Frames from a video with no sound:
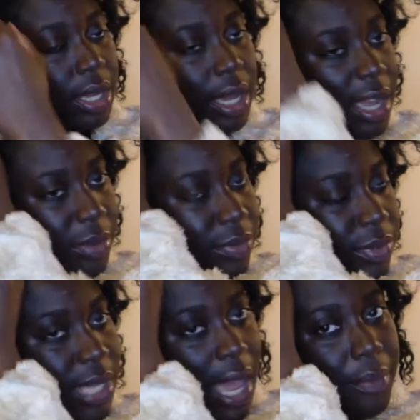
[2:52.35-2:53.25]
Um,
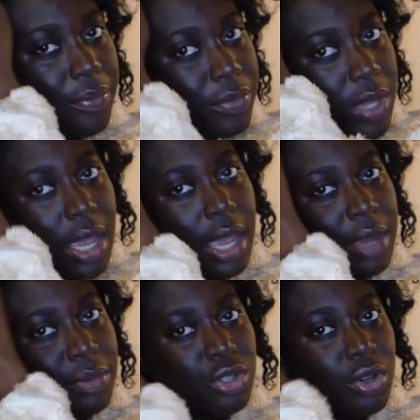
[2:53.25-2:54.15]
yeah.
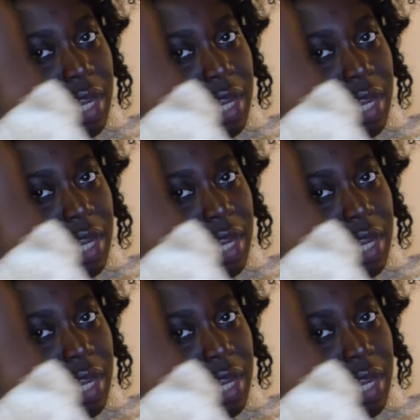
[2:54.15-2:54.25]
Um, so